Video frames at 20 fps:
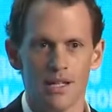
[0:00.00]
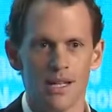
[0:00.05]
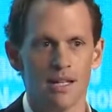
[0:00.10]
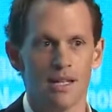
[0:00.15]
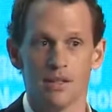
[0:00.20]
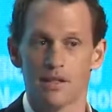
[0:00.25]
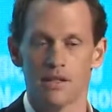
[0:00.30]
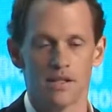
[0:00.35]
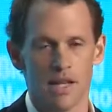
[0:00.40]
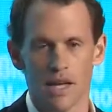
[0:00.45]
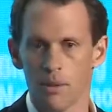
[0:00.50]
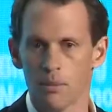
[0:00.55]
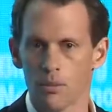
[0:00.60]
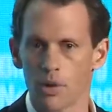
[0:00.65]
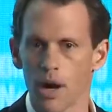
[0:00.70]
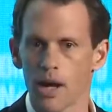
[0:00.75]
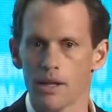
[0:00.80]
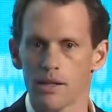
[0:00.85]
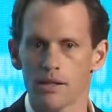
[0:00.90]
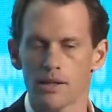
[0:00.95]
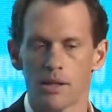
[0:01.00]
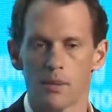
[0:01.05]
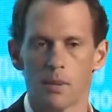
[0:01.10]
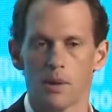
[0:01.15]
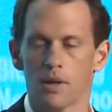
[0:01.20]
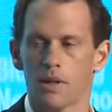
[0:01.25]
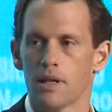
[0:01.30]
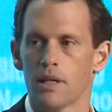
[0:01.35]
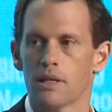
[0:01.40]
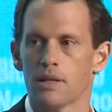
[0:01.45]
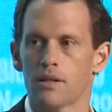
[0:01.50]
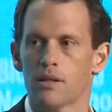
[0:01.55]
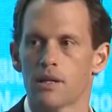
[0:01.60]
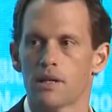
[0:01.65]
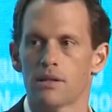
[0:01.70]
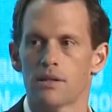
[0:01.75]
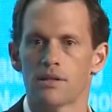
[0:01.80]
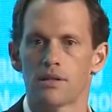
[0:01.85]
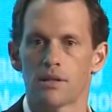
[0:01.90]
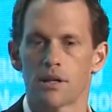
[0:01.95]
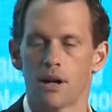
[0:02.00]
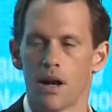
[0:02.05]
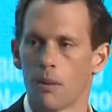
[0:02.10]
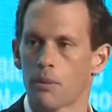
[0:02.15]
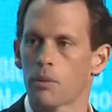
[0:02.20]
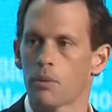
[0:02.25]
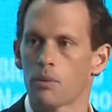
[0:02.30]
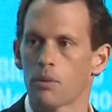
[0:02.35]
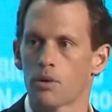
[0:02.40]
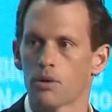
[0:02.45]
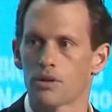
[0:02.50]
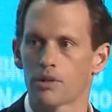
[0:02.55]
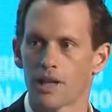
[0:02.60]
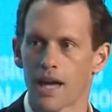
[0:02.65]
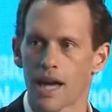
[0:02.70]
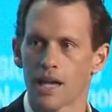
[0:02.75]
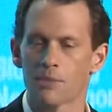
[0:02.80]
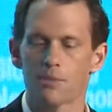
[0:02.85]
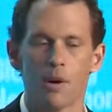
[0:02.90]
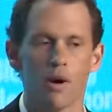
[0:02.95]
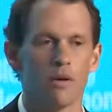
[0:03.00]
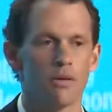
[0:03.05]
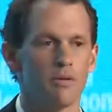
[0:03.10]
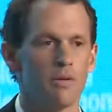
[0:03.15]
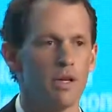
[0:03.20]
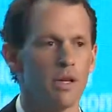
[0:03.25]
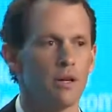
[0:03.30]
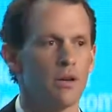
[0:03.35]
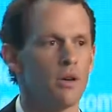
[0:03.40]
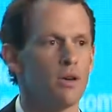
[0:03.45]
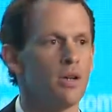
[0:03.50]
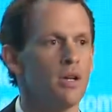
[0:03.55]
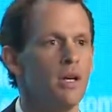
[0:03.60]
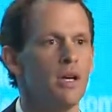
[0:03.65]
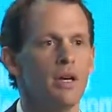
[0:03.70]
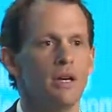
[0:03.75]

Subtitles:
and it's the same price typically as a comparable gas-powered vehicle,